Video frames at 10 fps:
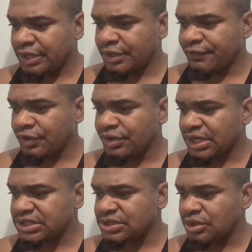don't know if all you
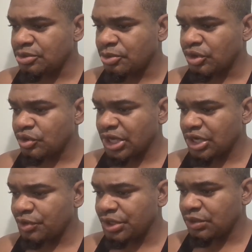can see all you know. Look at
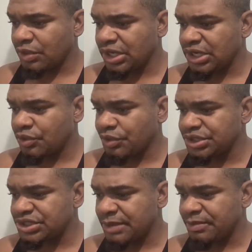Queen, one of the
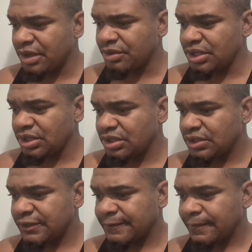queens them there, eh?
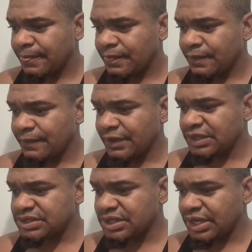
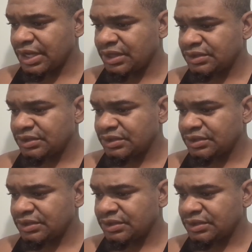Your side.